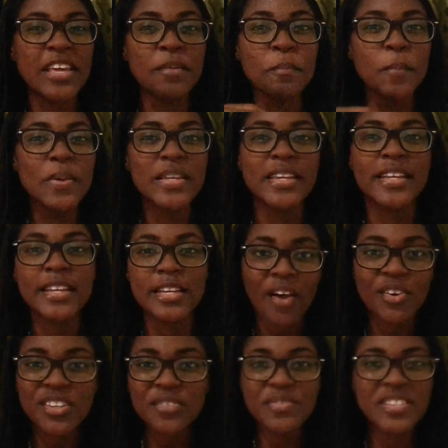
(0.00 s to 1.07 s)
immediately. I
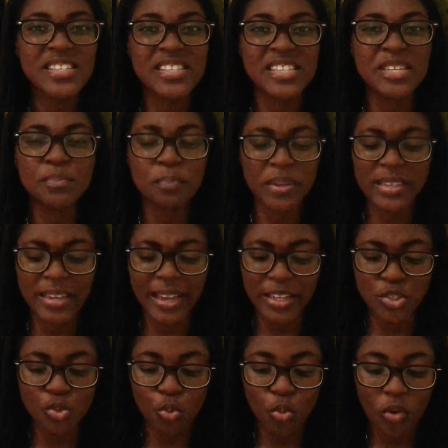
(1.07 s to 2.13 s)
couldn't even sleep
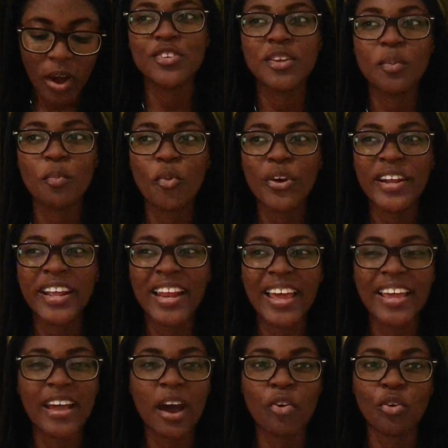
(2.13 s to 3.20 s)
midnight too. In the morning,
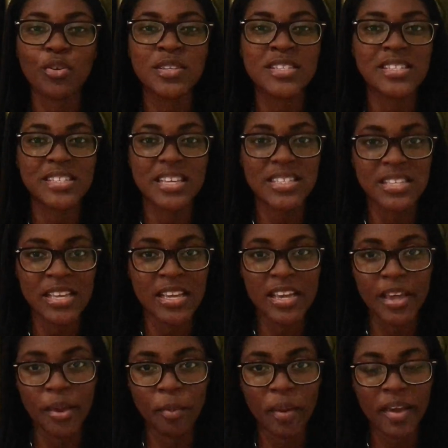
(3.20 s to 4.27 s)
like around 6
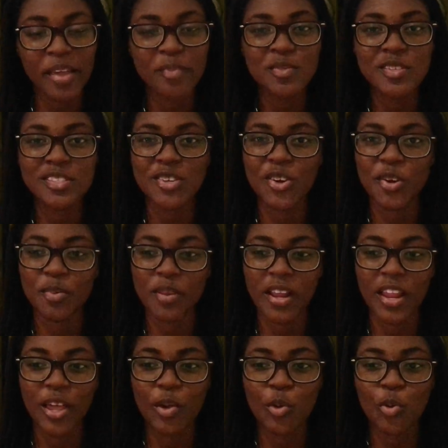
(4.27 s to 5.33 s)
a.m., I came to tell him
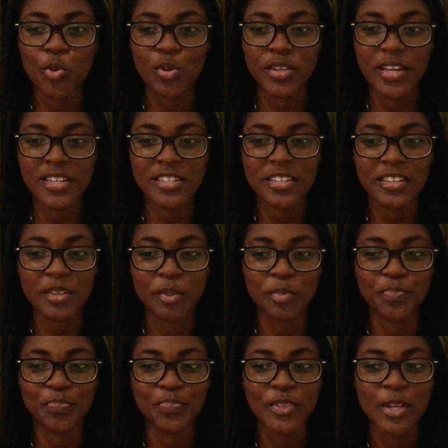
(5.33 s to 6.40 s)
that like, oh daddy,
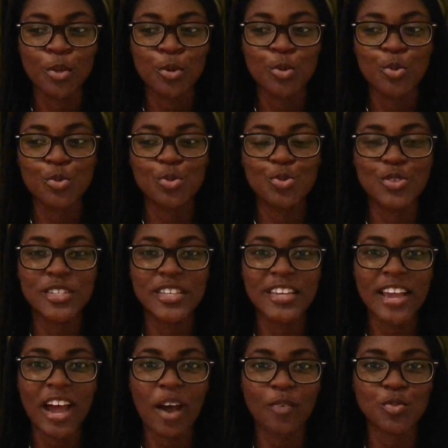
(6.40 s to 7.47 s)

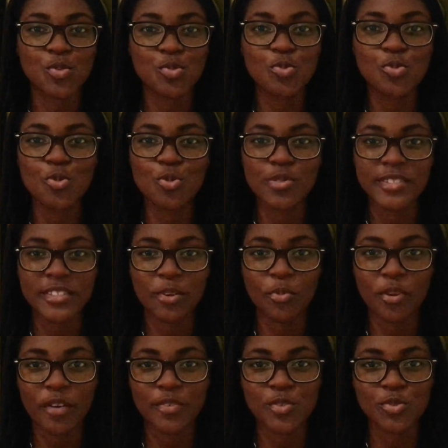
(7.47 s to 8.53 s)
today I have to go
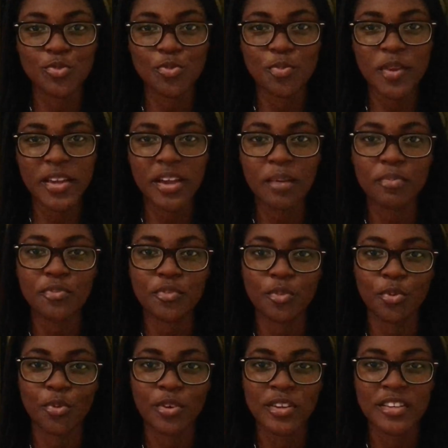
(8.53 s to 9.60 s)
somewhere, I have to do makeup
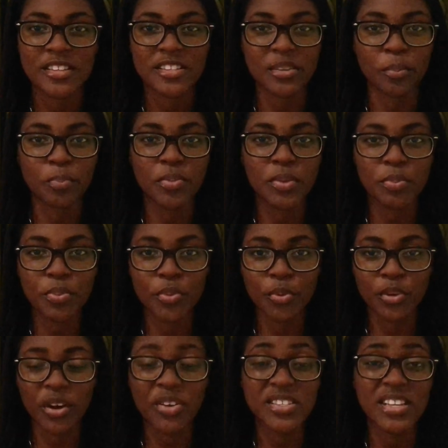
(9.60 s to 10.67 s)
for some people.
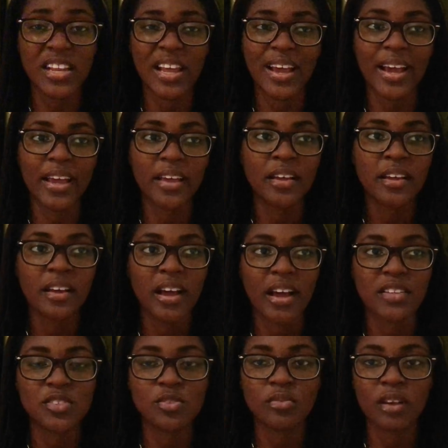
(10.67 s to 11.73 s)
That was a lie.
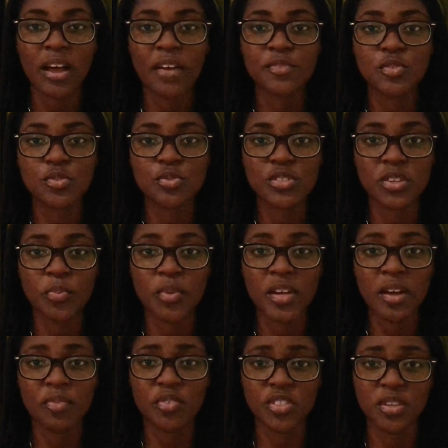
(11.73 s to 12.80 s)
I have to do some
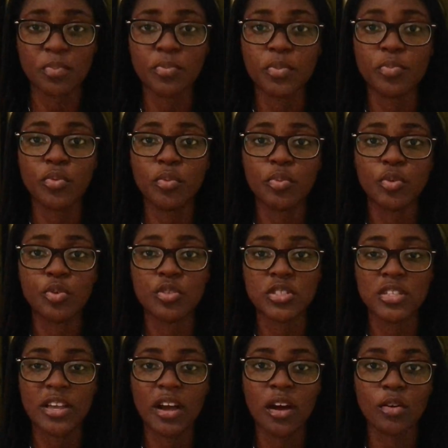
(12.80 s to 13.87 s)
makeup for some people because
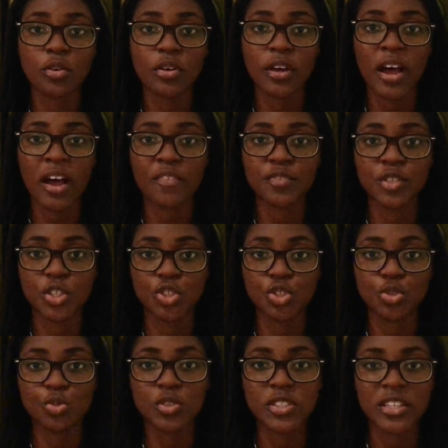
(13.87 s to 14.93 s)
they are having a
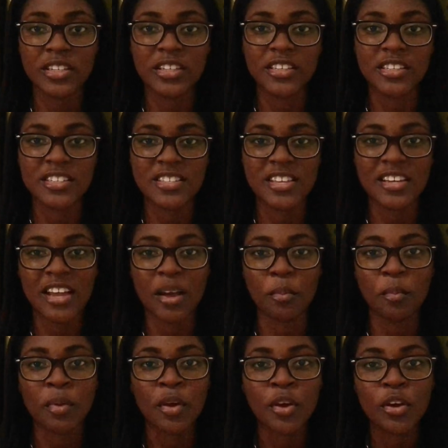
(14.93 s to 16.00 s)
shoot, and then they said
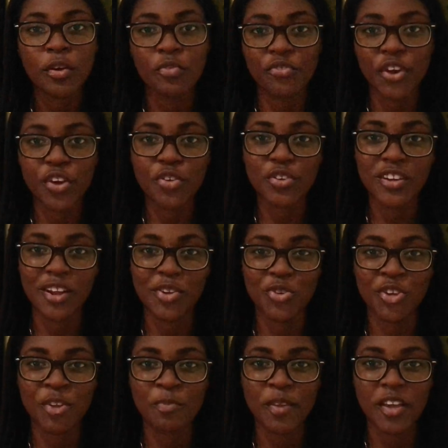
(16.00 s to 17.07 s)
I'm very good at
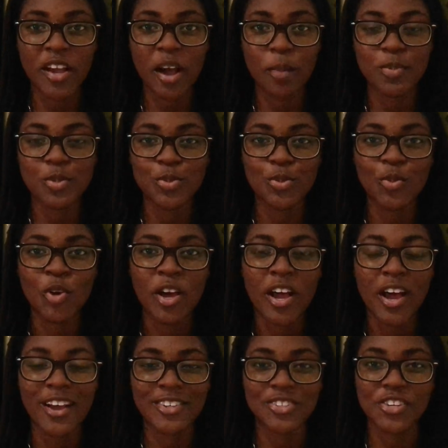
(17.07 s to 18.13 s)
doing makeup, so
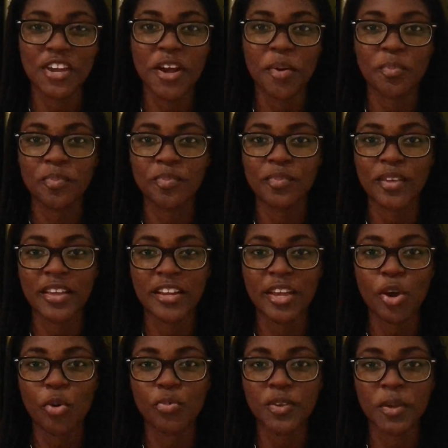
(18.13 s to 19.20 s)
I should come and
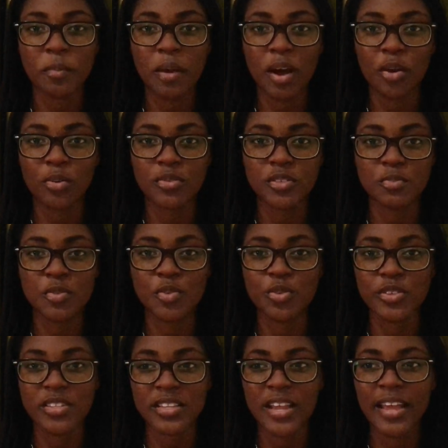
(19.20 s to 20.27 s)
help them out
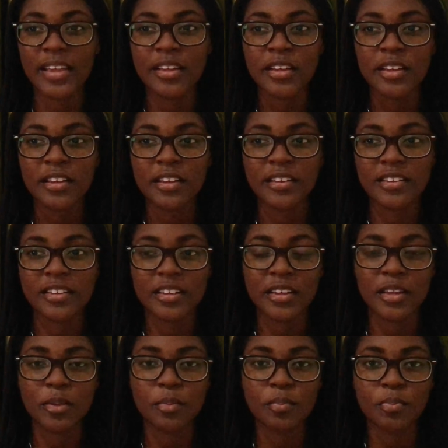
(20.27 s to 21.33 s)
because like
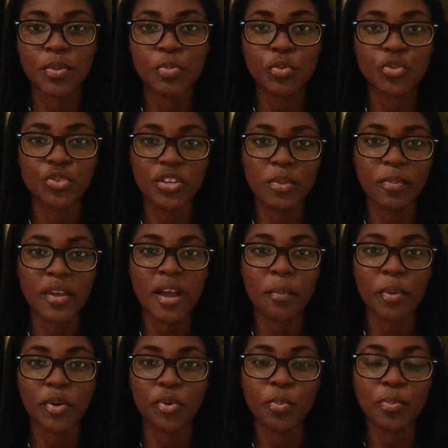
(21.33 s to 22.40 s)
the people doing the
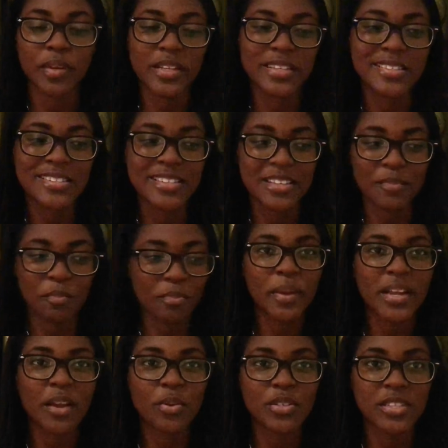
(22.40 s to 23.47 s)
makeup are not plenty. And my
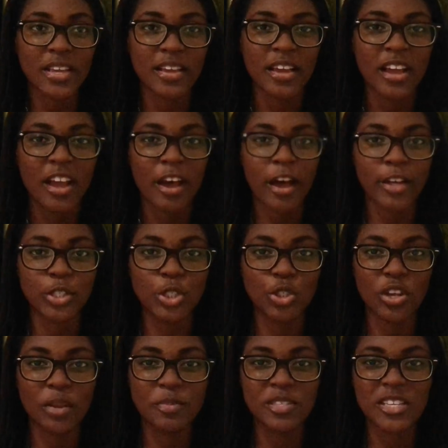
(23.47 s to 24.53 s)
dad was like, are you sure?
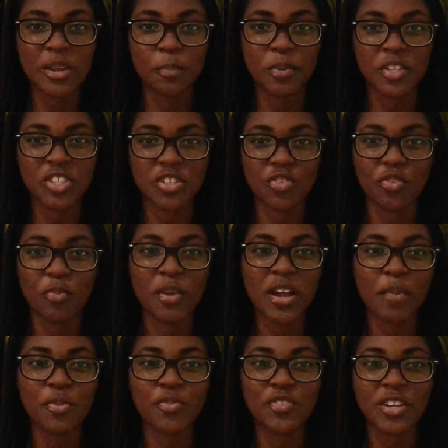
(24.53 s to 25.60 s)
Let me see the pictures of the
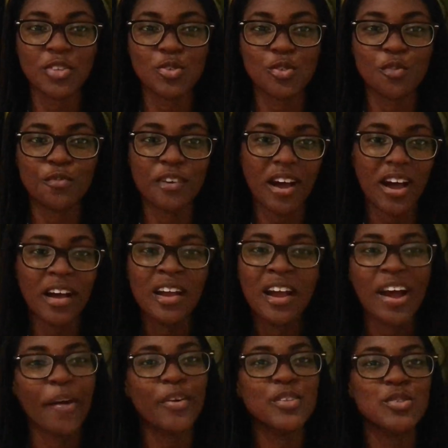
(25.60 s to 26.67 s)
makeup you've done so far.
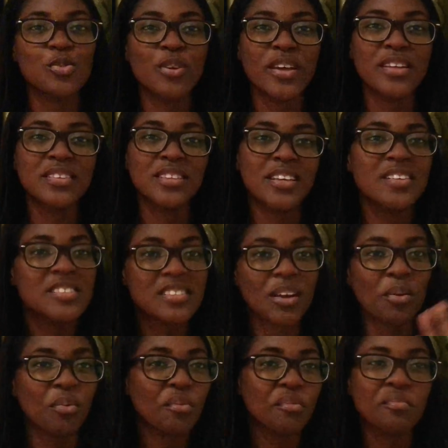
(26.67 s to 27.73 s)
I went to go and take
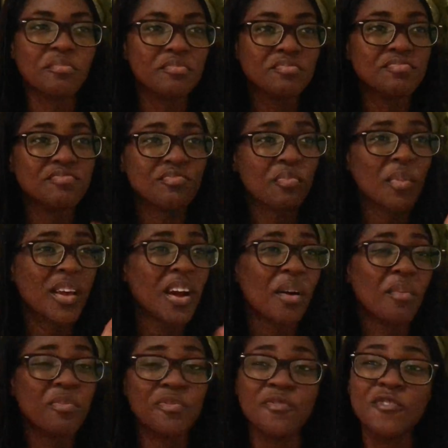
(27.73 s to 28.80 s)
some
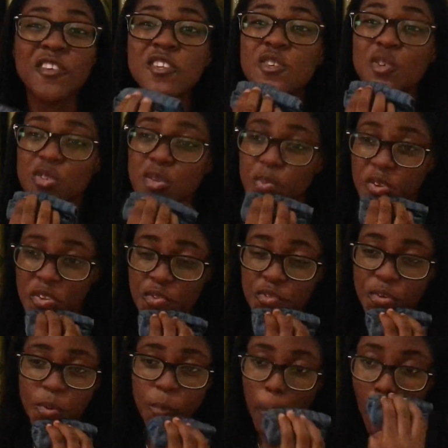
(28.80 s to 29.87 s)
makeup videos, be
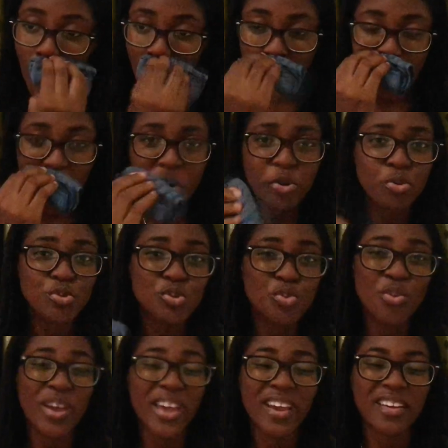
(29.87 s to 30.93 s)
from God knows
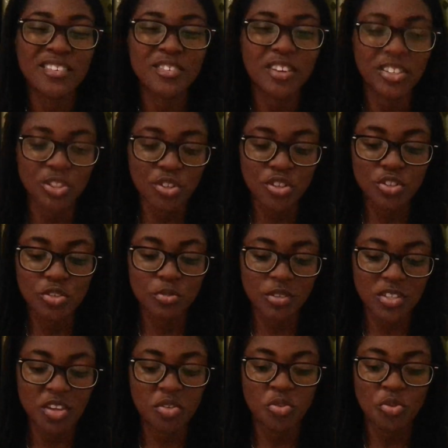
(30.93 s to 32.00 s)
where. I showed it to him. I
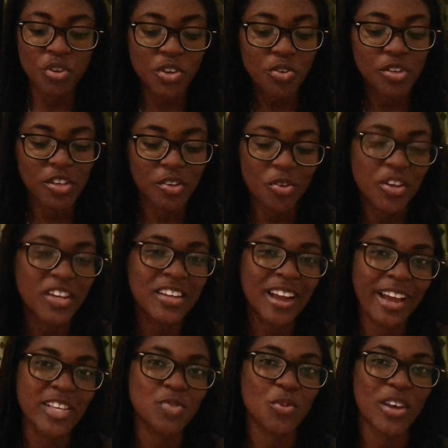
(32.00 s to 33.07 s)
was like, oh, okay,
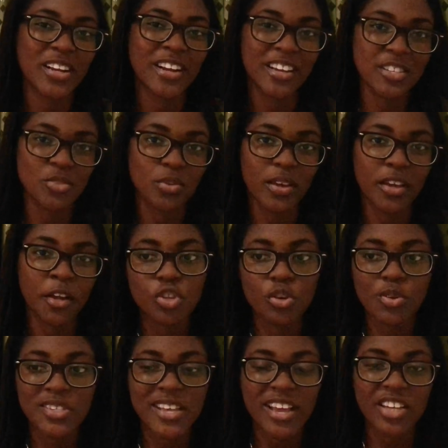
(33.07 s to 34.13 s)
nice work. So he
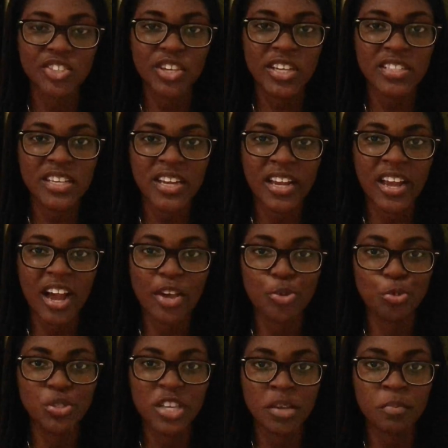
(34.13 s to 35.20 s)
was like, I should enter the car, you
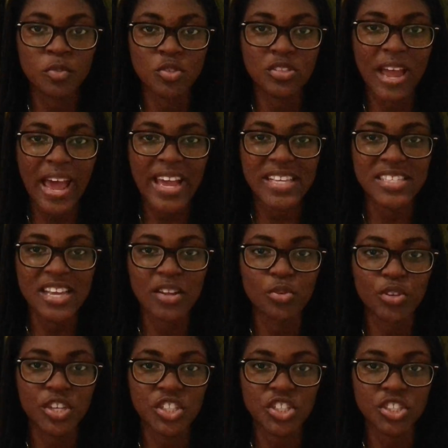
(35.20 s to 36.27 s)
take me to that exact
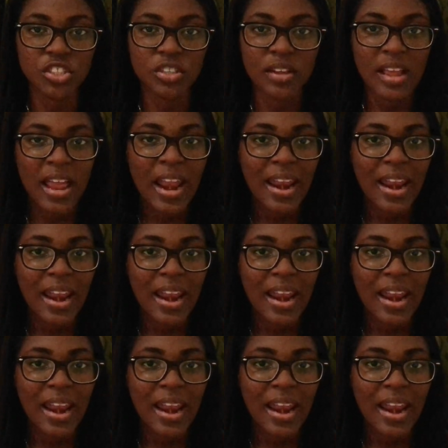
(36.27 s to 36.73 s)
location.